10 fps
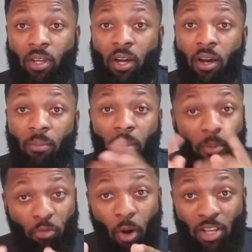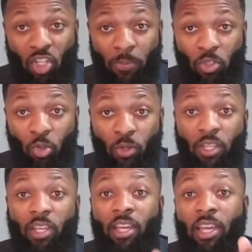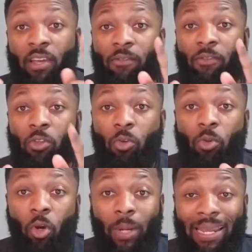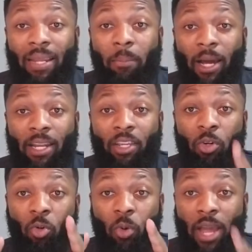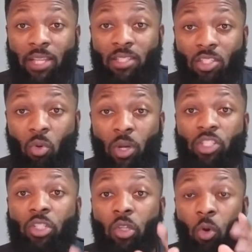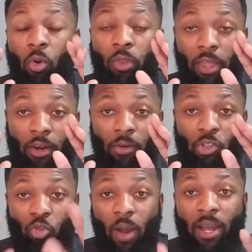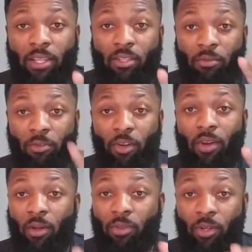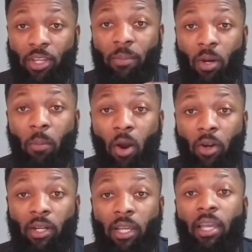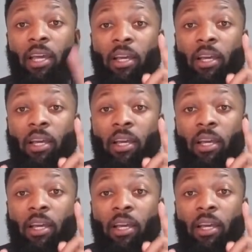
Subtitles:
But before I jump into it, if you know anybody who has this question or they're trying to figure out their email marketing,